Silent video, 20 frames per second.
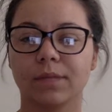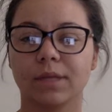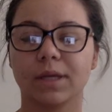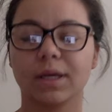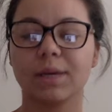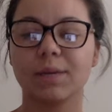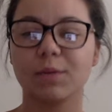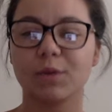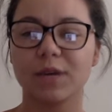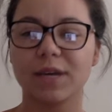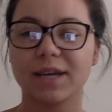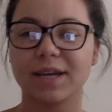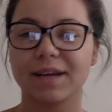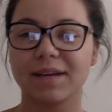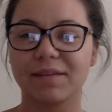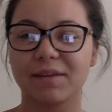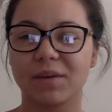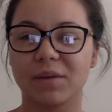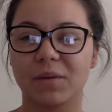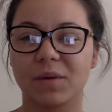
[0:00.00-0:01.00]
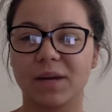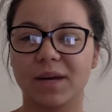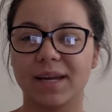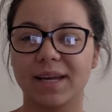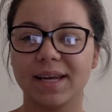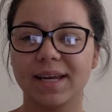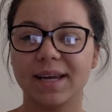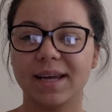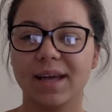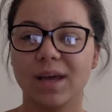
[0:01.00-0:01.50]
Good morning,
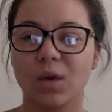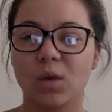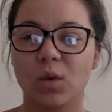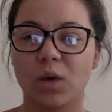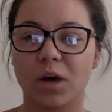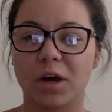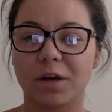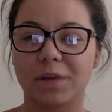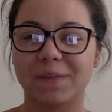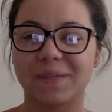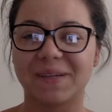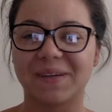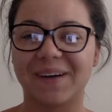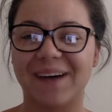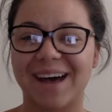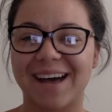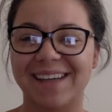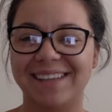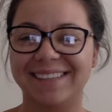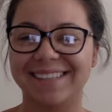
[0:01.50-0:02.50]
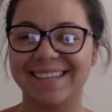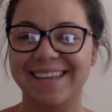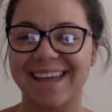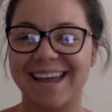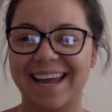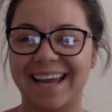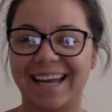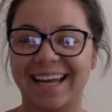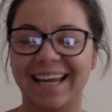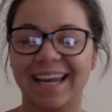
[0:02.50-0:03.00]
everyone. Welcome to class
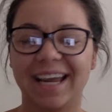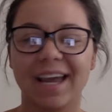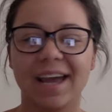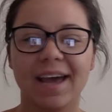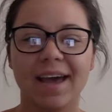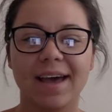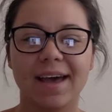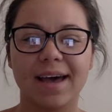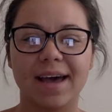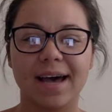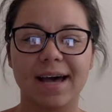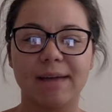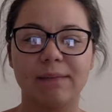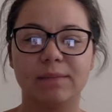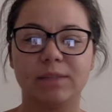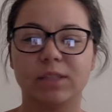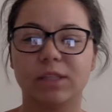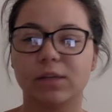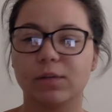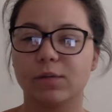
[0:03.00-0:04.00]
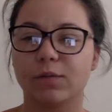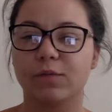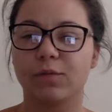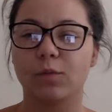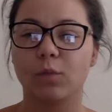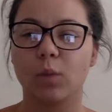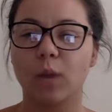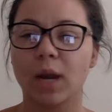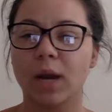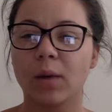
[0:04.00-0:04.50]
today. So
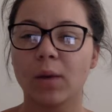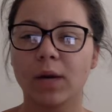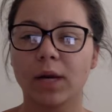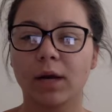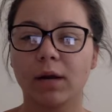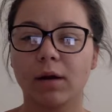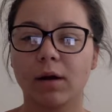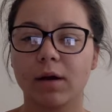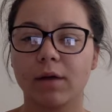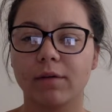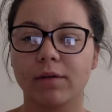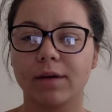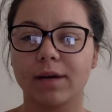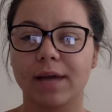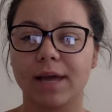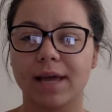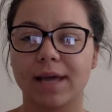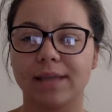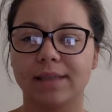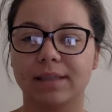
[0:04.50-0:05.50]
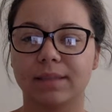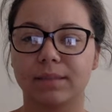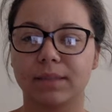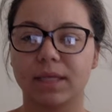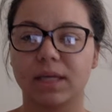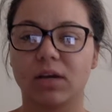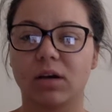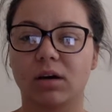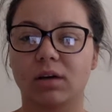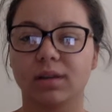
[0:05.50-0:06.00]
what I want to go over today is
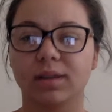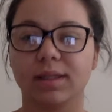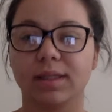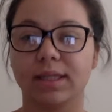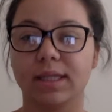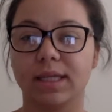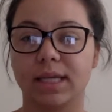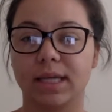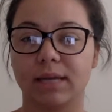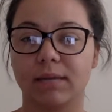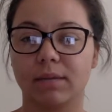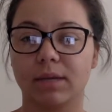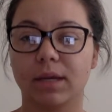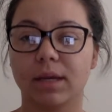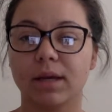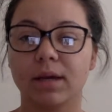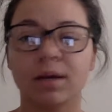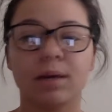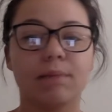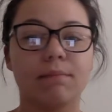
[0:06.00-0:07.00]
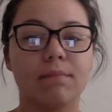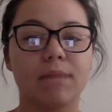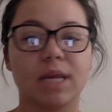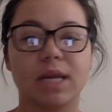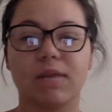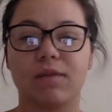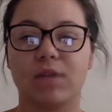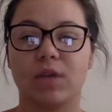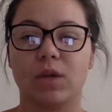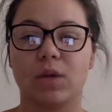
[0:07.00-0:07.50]
something called theme.
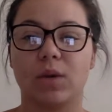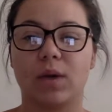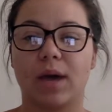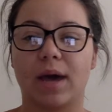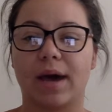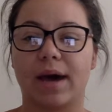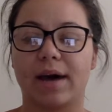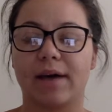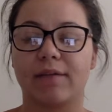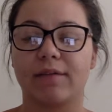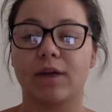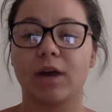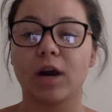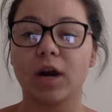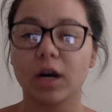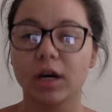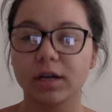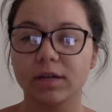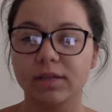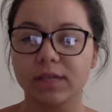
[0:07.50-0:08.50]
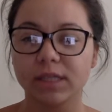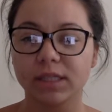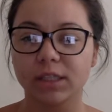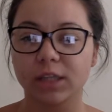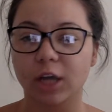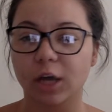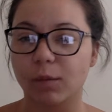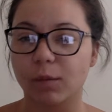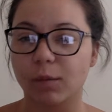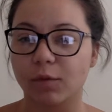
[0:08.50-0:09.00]
Many of you have heard of
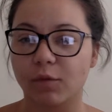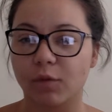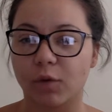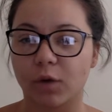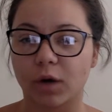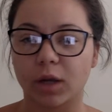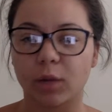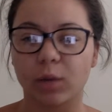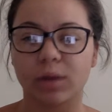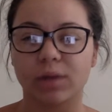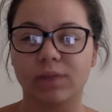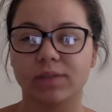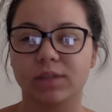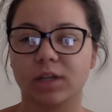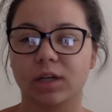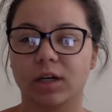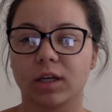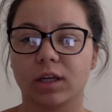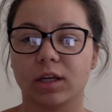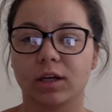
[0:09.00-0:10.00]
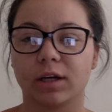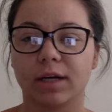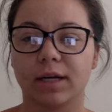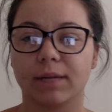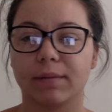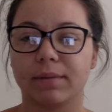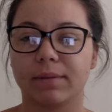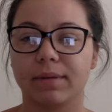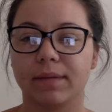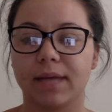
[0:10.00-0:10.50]
this term before. You would have started
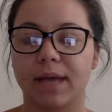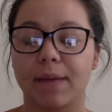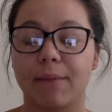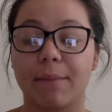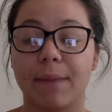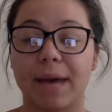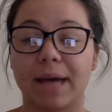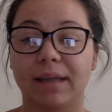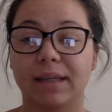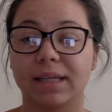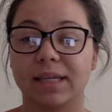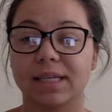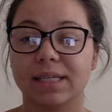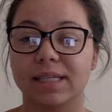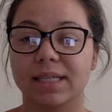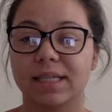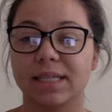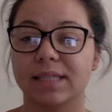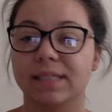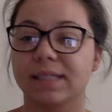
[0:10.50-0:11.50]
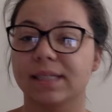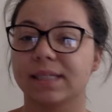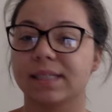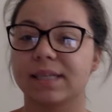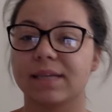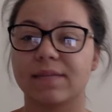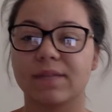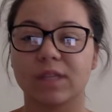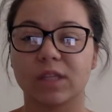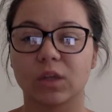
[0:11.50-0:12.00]
learning about this in the
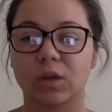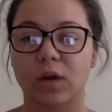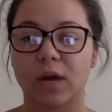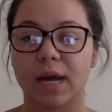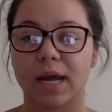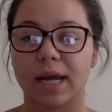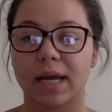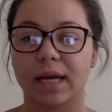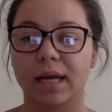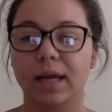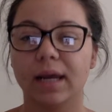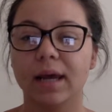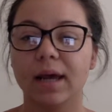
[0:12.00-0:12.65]
6th, 7th grade.